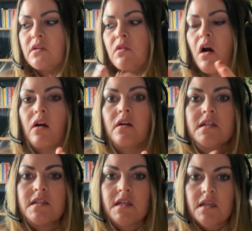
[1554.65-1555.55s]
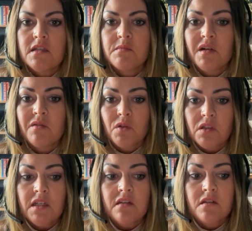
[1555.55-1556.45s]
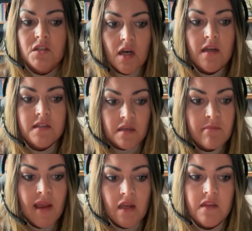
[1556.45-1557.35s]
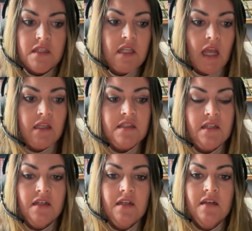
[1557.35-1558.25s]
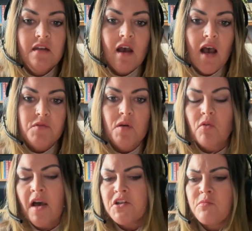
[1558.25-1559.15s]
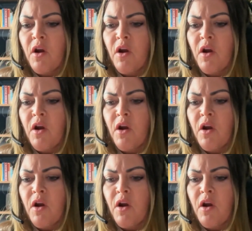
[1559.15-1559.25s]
heart disease, but it really does impact these things. So I'm glad you